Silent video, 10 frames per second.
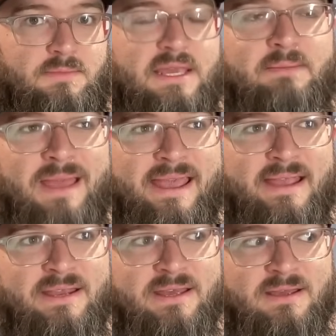He
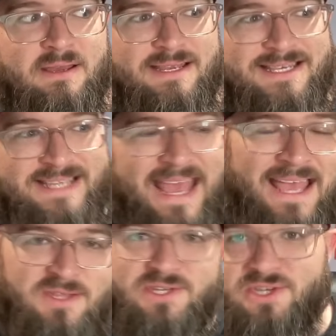made
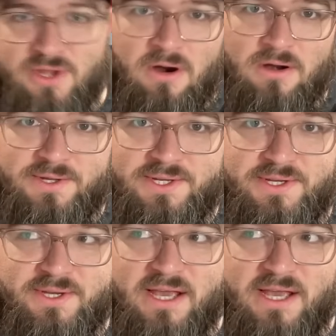10 starts,